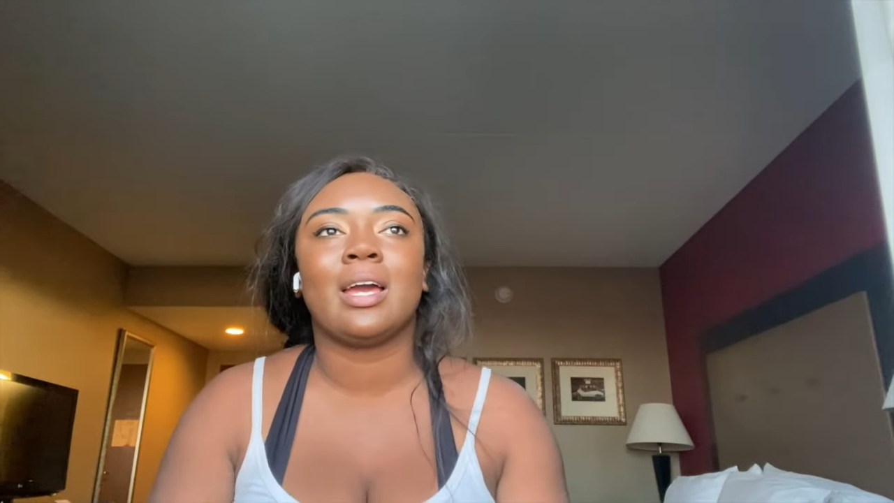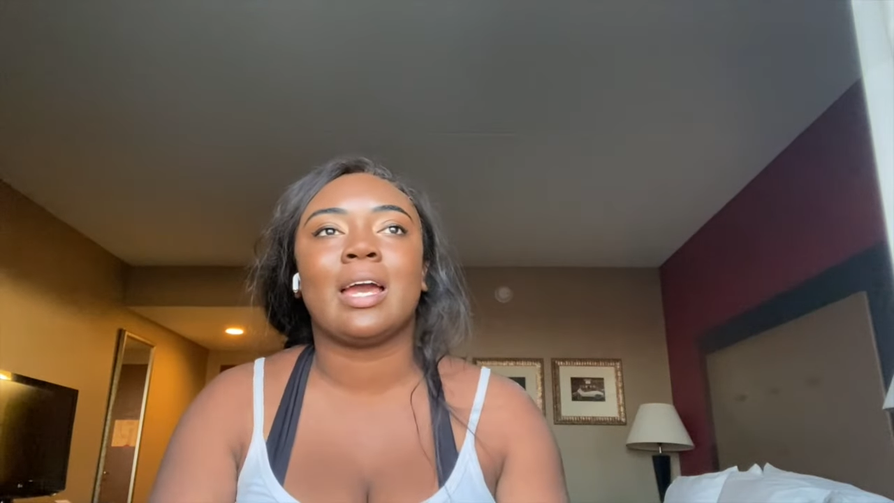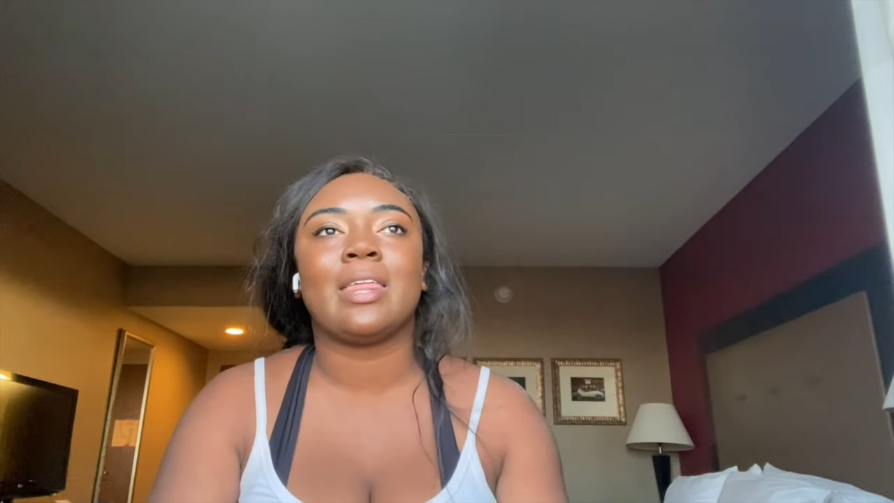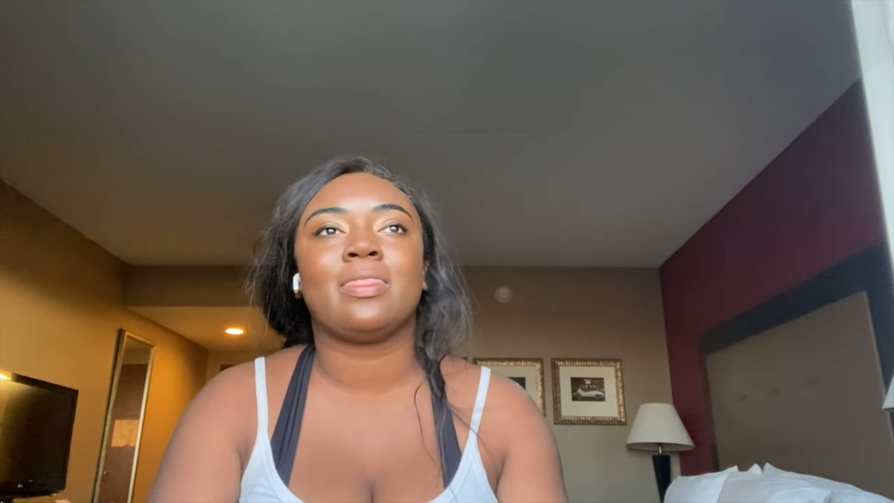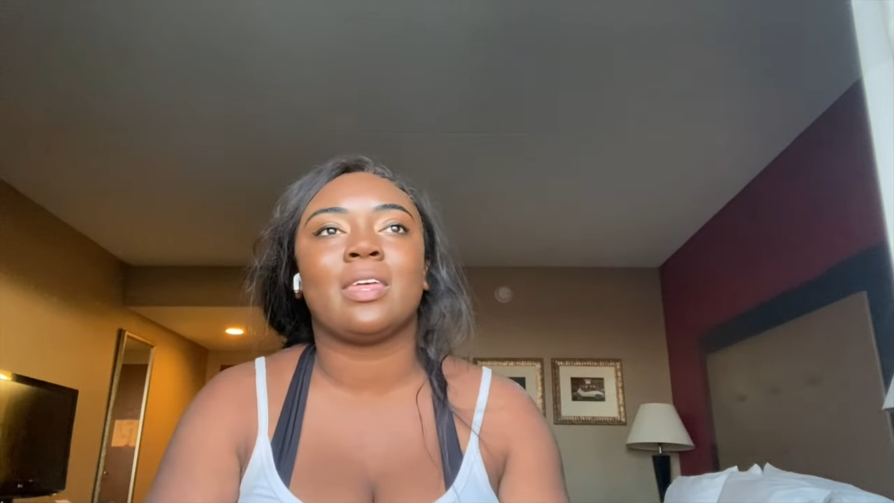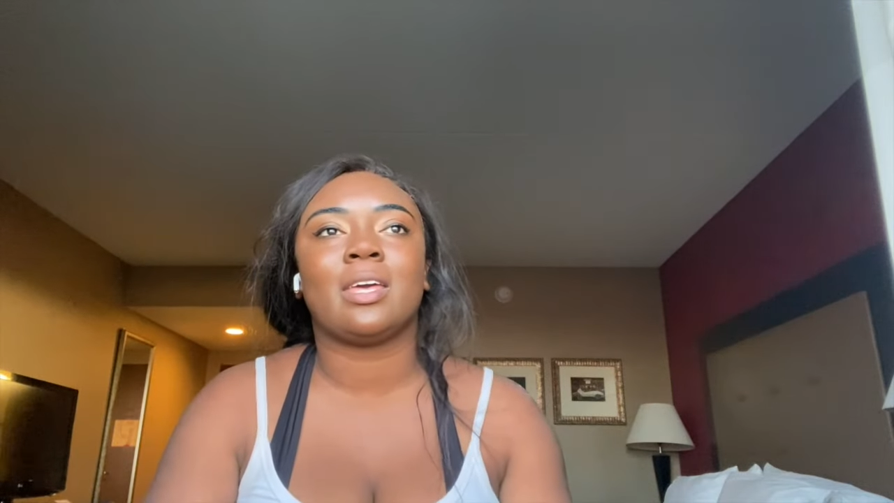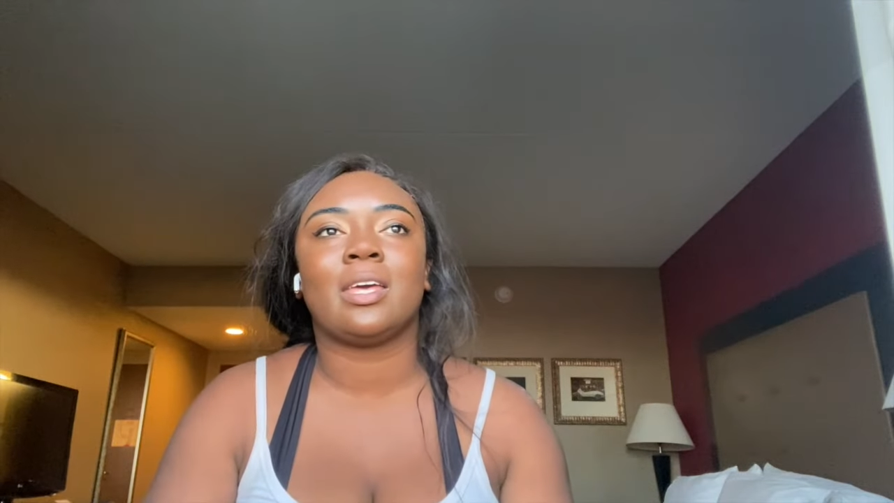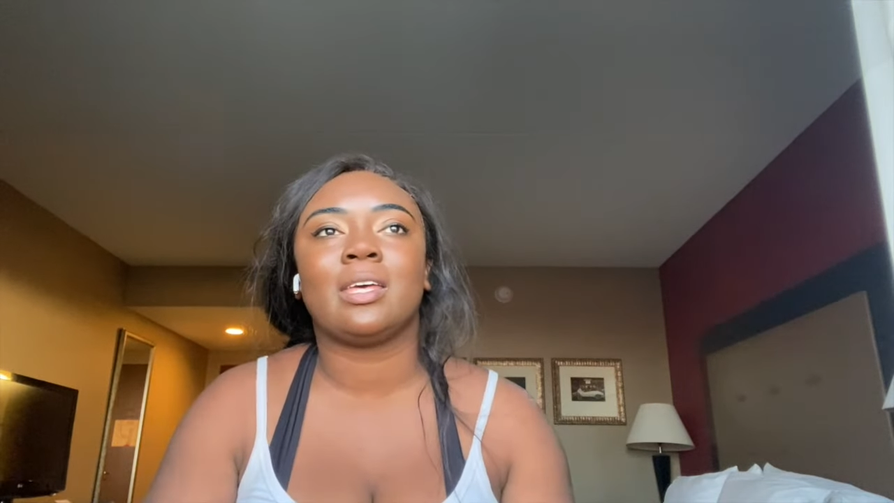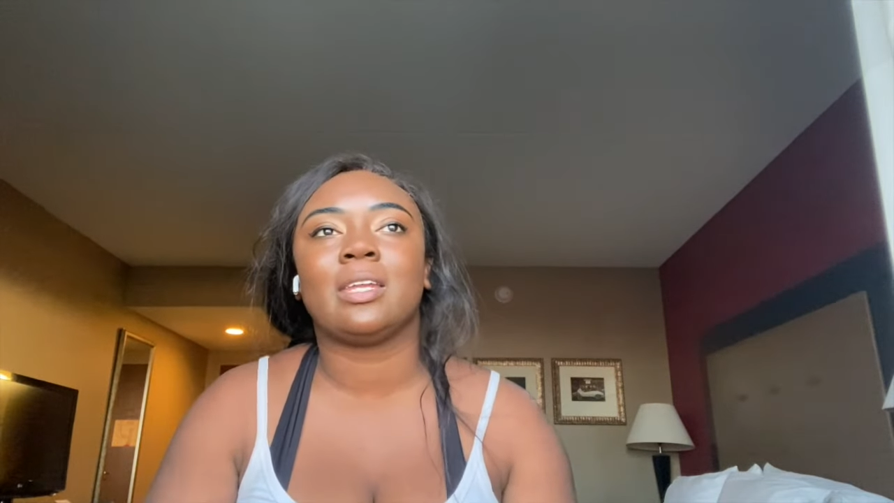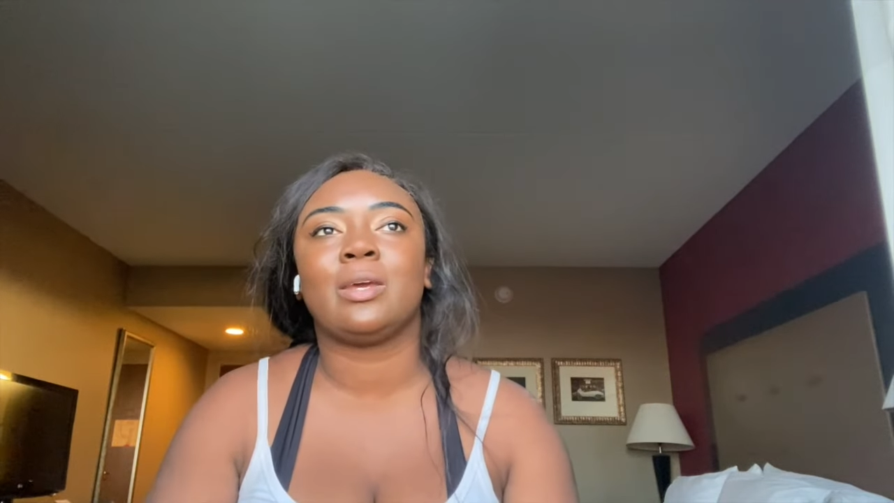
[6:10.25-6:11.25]
And
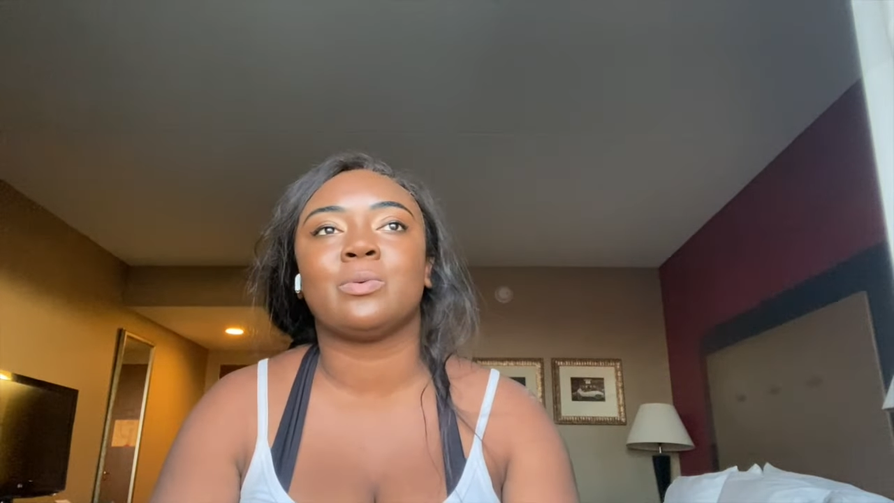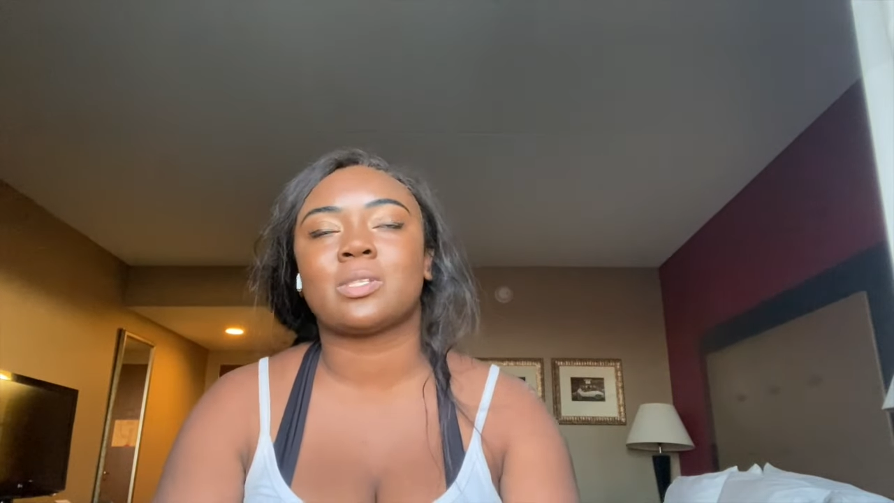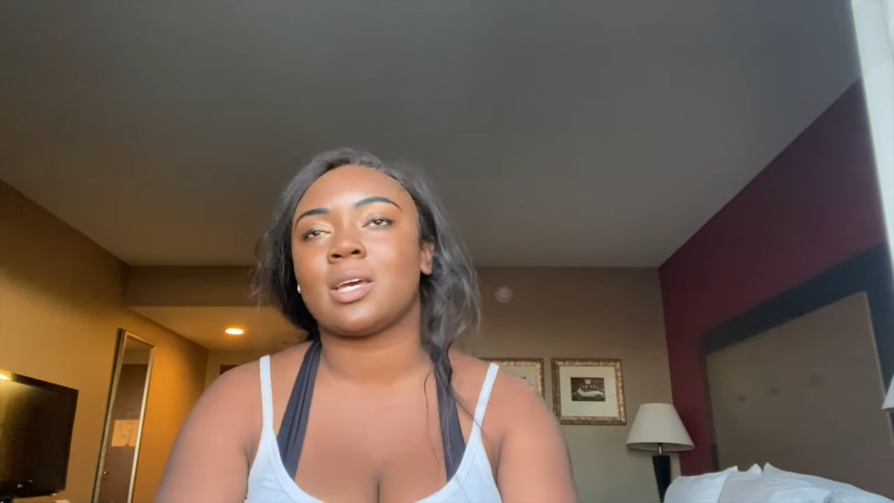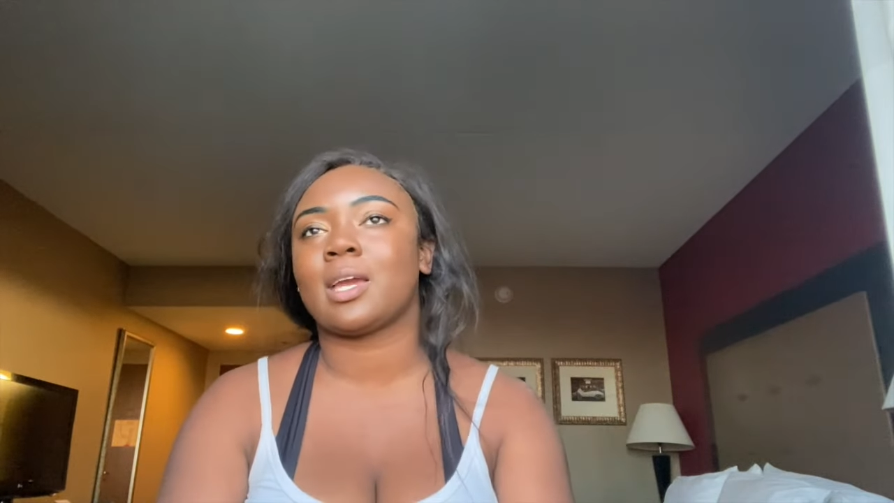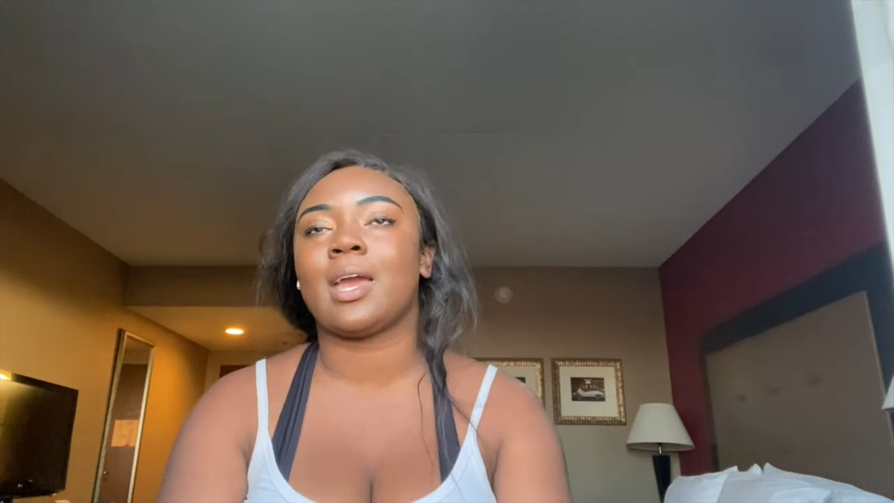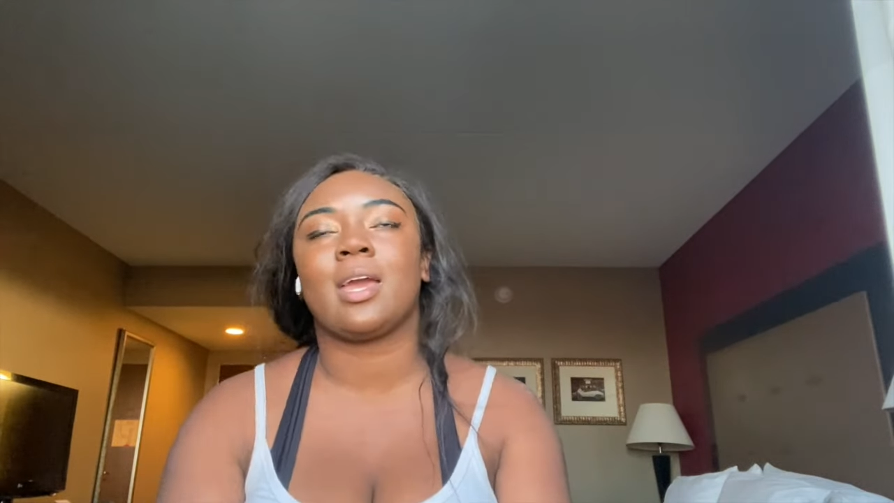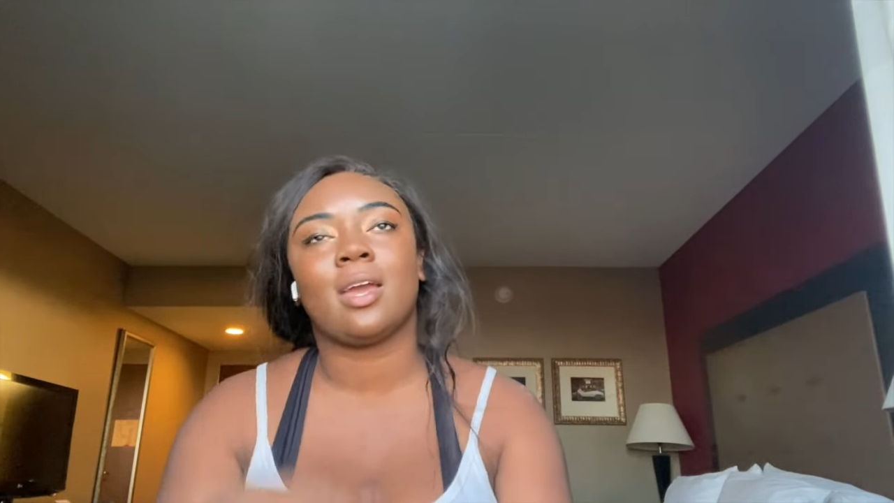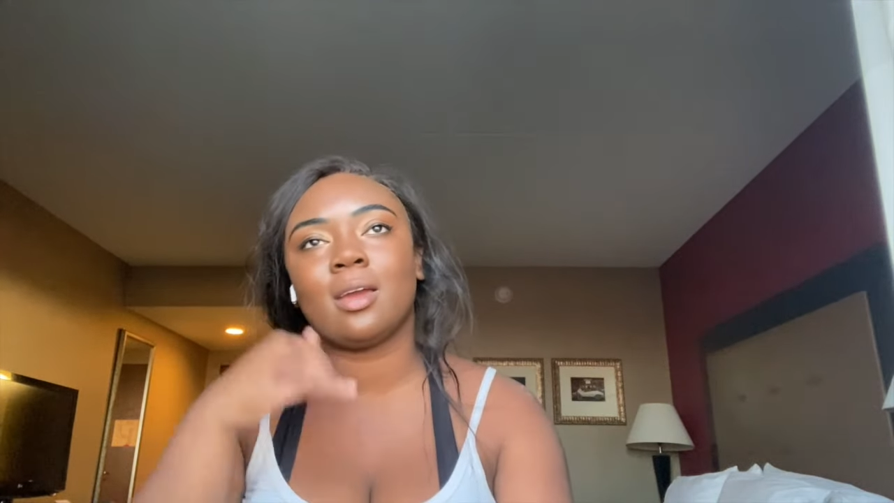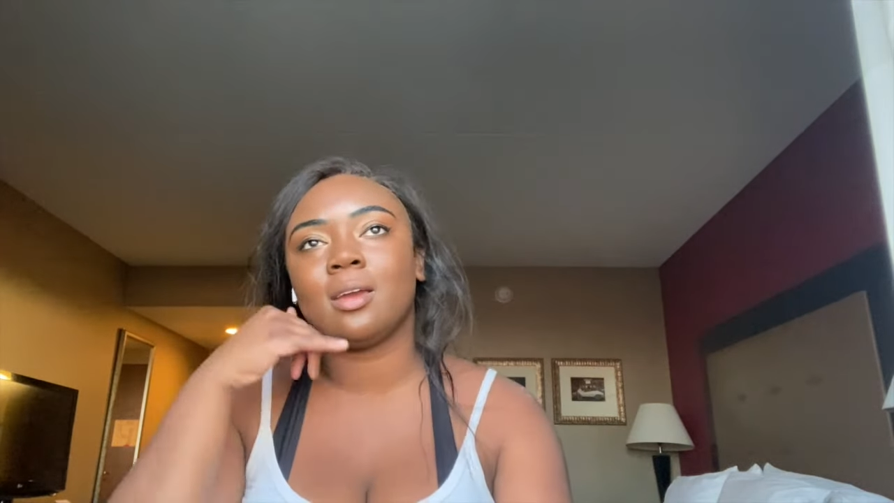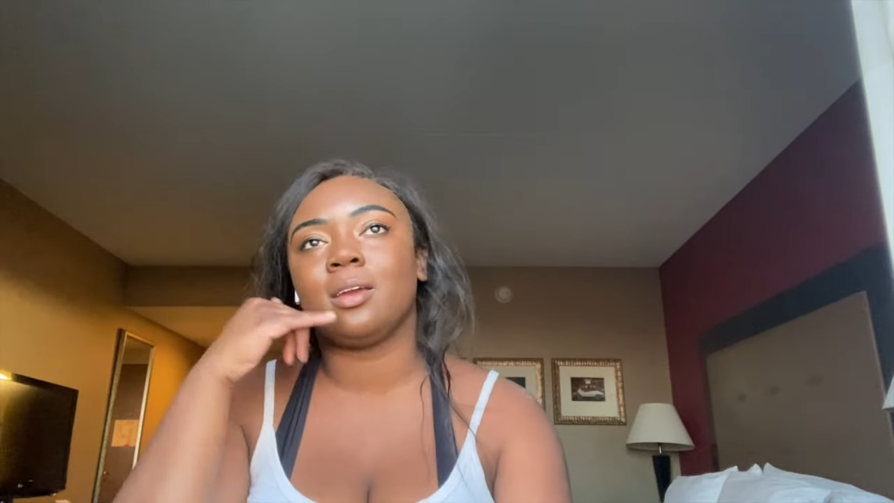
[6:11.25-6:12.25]
then he was like, hey,